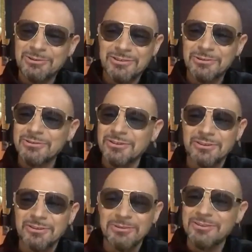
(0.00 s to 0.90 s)
all sorts of
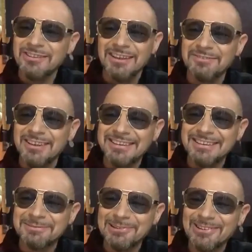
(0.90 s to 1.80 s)
good stuff out
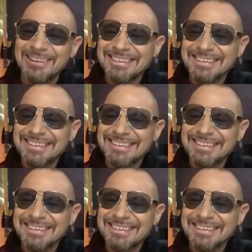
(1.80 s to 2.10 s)
here, Paul.